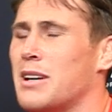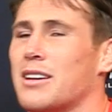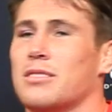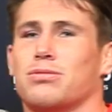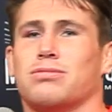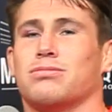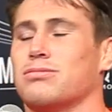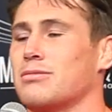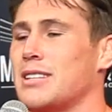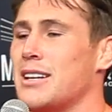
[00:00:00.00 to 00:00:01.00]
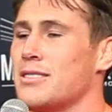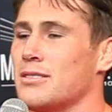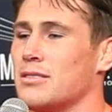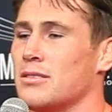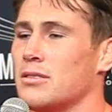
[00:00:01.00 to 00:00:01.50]
like, Darren,
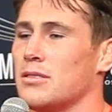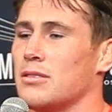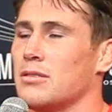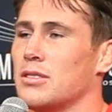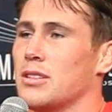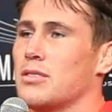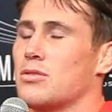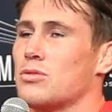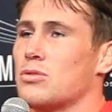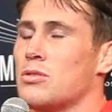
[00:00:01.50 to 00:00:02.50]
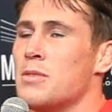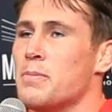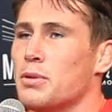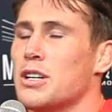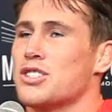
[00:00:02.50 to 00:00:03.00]
come on,
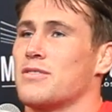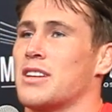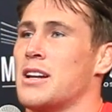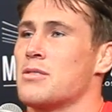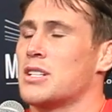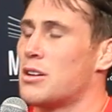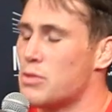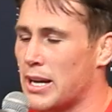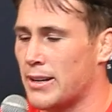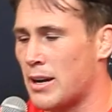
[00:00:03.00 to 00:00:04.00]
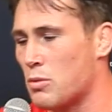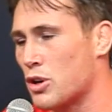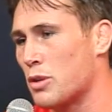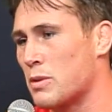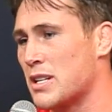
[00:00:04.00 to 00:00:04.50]
pull yourself together. And I was like, okay, now we're
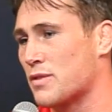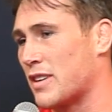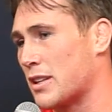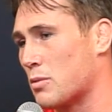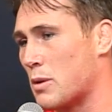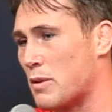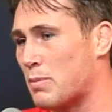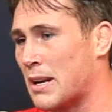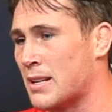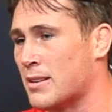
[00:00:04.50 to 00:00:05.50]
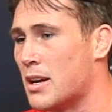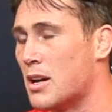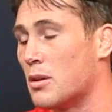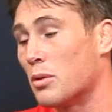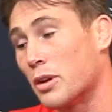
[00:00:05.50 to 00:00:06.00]
gonna win this fight the way we planned.
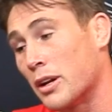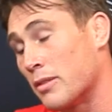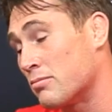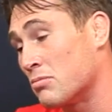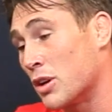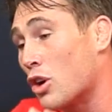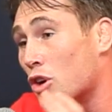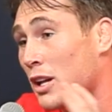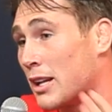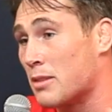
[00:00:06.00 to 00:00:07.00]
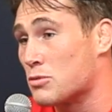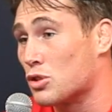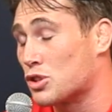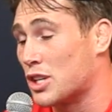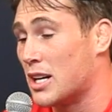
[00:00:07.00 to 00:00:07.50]
We're not gonna let him
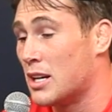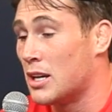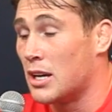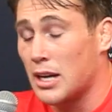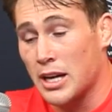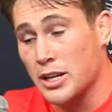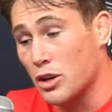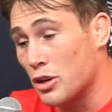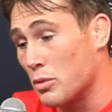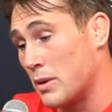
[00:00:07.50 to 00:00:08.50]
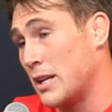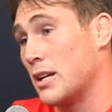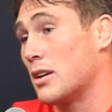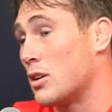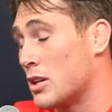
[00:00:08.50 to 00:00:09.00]
touch you, and you're gonna win
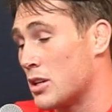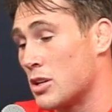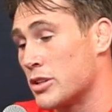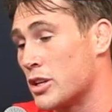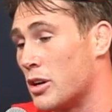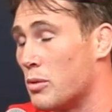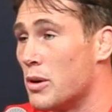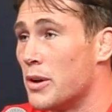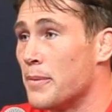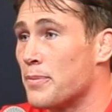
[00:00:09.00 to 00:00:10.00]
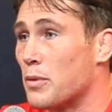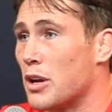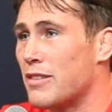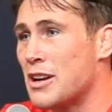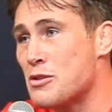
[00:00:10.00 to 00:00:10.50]
it on you know,
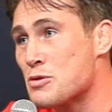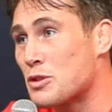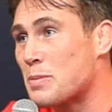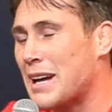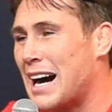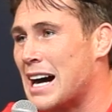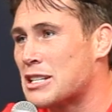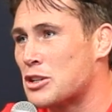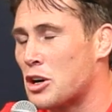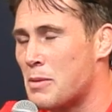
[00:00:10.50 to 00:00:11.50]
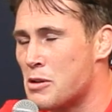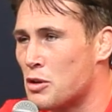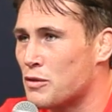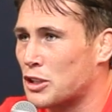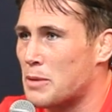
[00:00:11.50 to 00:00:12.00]
whatever. I knew it could be hard to knock him out. I
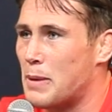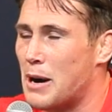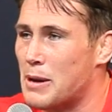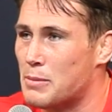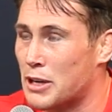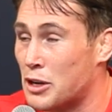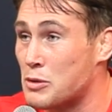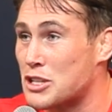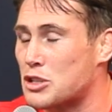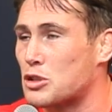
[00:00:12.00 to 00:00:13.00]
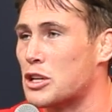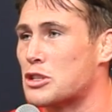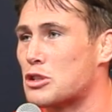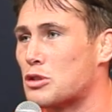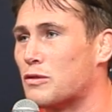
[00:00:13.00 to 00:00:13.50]
know I've got the power, but I know
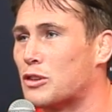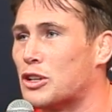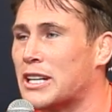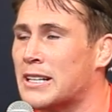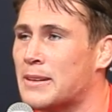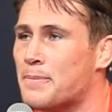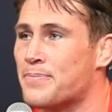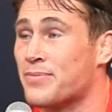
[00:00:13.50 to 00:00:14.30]
he's a tough cookie, and